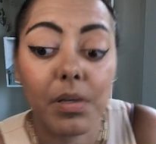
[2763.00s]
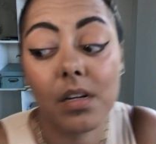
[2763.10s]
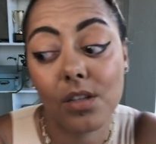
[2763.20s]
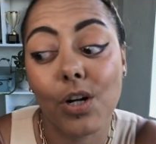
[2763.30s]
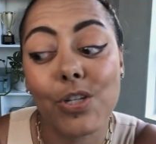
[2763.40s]

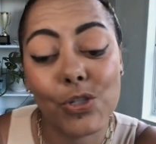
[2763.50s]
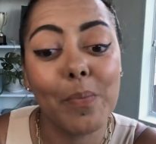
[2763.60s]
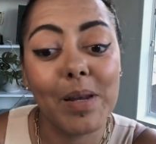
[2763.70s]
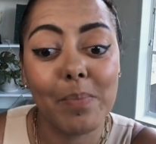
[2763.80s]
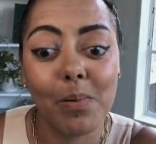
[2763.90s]
because there are so
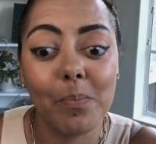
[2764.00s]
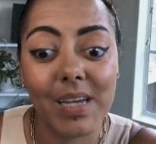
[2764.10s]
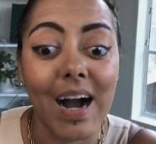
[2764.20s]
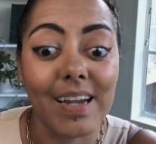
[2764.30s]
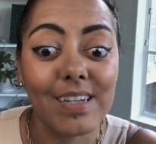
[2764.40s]
many people
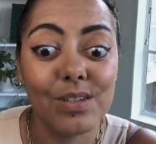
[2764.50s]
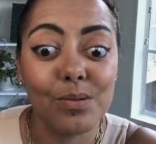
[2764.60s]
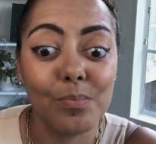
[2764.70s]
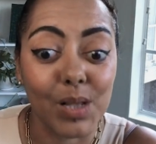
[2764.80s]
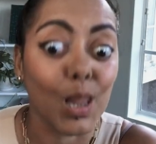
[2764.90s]
behind
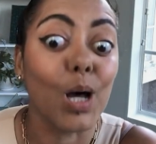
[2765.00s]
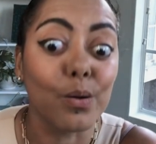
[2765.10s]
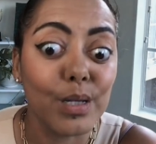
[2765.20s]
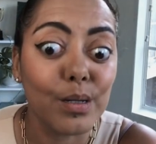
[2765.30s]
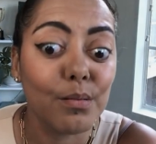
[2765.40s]
you below
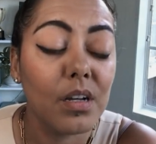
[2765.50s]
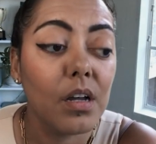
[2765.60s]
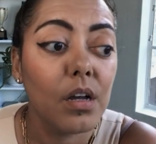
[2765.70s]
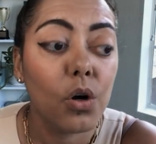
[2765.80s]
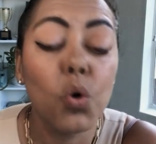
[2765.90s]
you
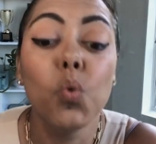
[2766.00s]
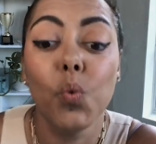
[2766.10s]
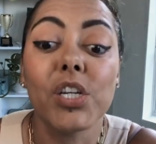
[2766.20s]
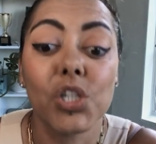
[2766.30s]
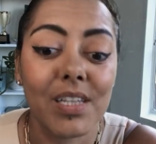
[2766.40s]
who
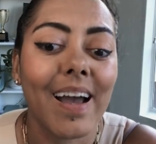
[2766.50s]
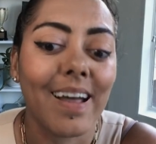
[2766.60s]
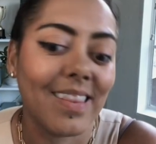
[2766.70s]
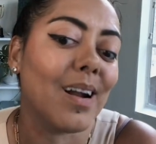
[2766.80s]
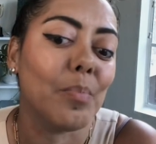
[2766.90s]
wish they
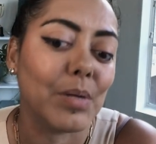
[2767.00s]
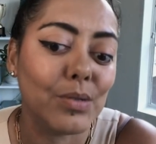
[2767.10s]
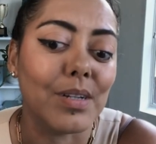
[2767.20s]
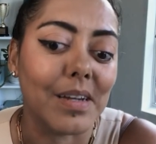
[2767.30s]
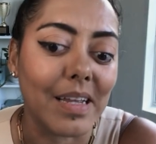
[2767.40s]
had that
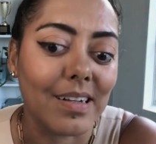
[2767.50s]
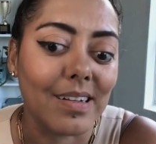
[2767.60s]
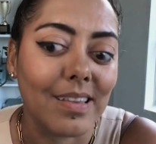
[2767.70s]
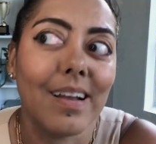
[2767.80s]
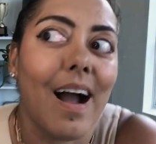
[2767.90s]
opportunity
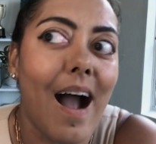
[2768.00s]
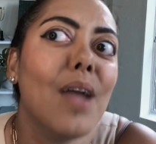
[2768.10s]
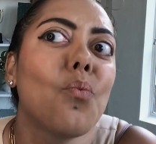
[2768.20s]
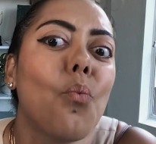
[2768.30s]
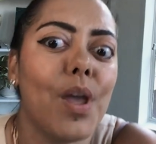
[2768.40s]
like
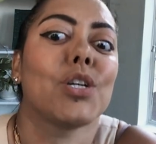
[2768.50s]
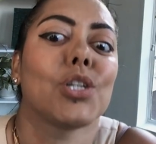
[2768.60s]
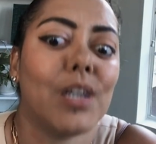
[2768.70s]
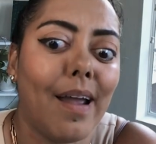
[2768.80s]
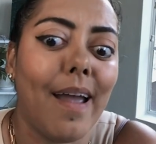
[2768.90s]
i
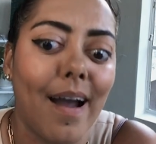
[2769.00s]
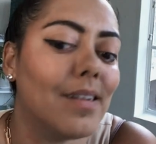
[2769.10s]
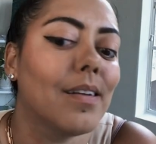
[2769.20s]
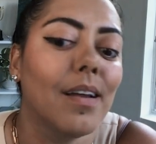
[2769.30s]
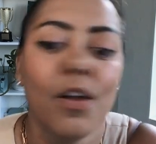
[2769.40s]
wish i
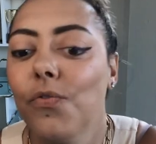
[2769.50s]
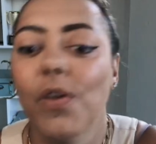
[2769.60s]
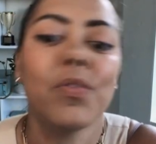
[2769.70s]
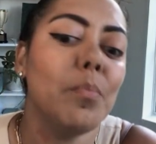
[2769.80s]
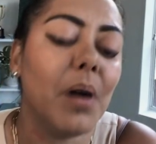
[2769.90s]
had
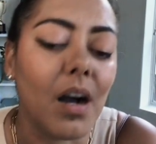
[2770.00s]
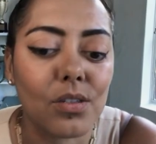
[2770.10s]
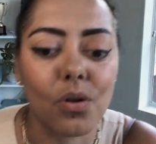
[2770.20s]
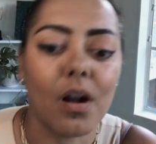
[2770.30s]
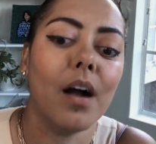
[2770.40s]
50
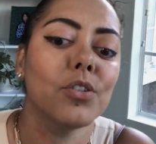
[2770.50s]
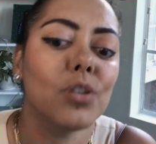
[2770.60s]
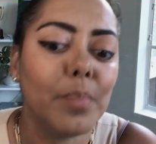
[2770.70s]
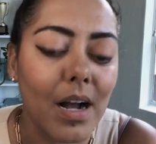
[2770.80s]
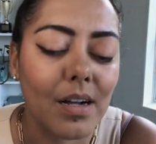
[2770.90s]
bucks or
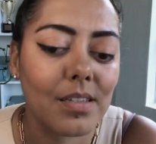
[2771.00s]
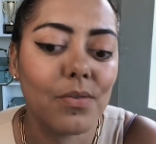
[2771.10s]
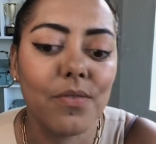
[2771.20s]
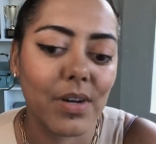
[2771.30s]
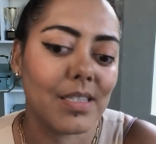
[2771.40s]
100 bucks
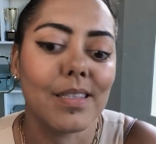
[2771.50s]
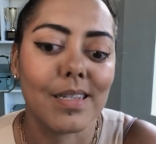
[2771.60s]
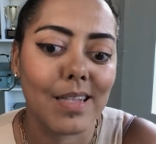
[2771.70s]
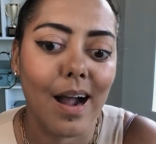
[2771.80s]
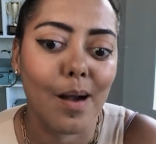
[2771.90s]
to invest in the
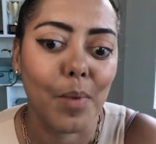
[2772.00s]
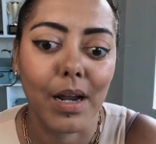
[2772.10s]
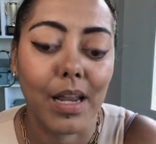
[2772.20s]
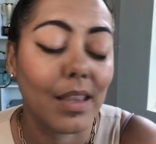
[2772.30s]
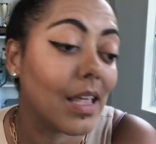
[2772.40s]
stock
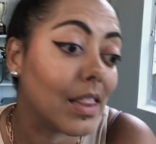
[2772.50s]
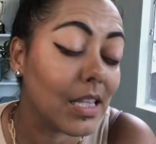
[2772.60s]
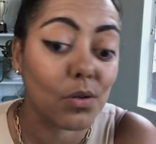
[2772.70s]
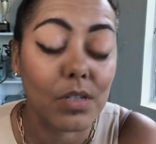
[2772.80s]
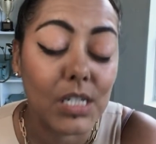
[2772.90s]
market they
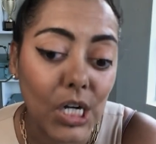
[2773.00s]
literally